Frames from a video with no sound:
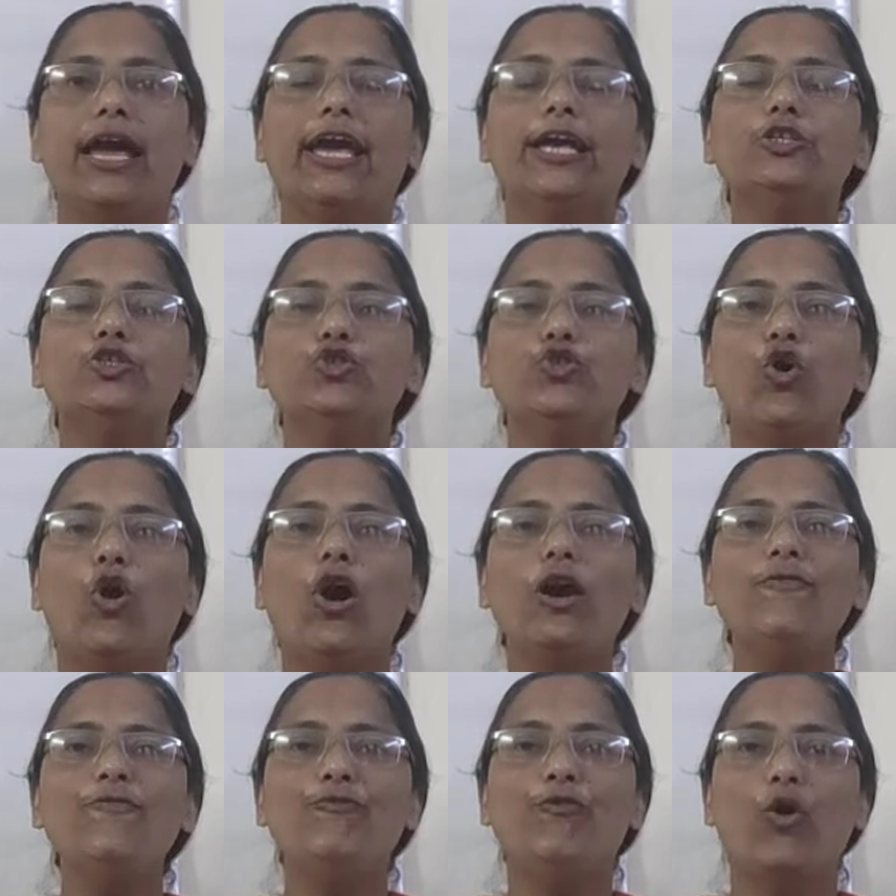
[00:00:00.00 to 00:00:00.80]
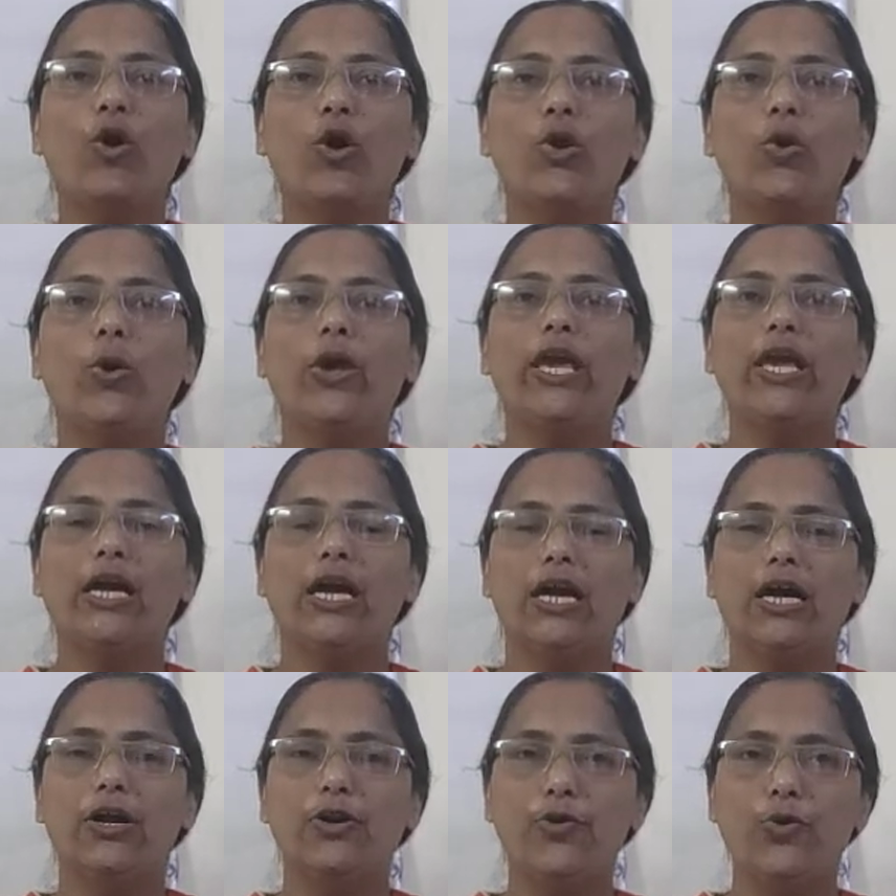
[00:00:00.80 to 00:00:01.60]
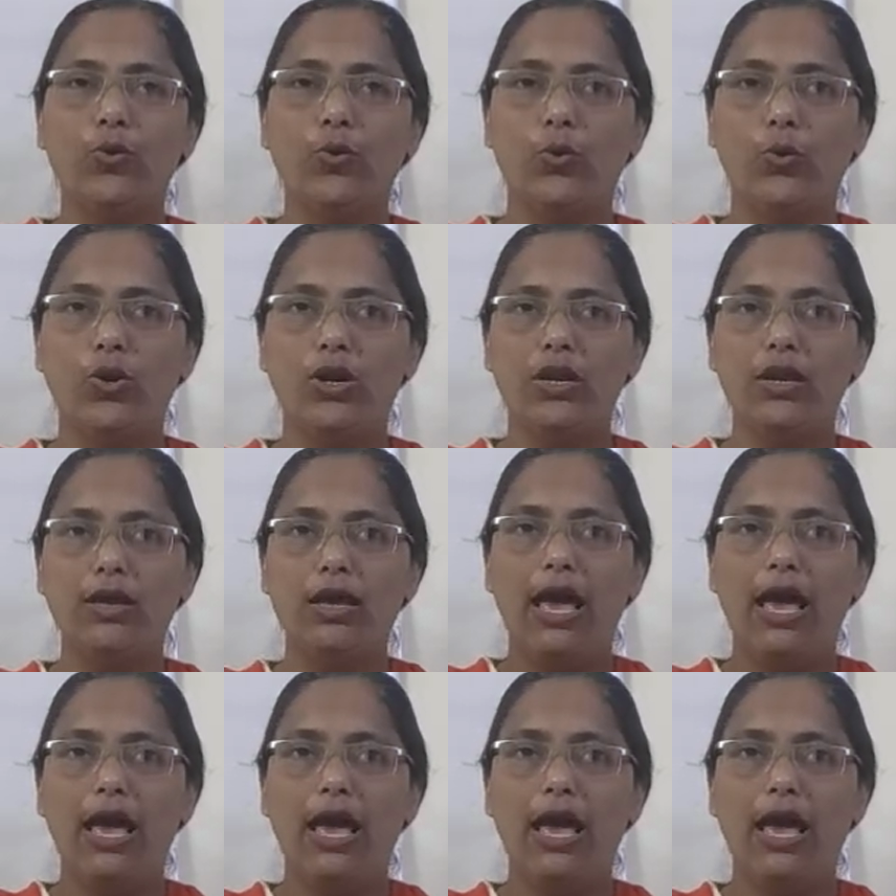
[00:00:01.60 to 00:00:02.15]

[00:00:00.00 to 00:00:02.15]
is not following a rule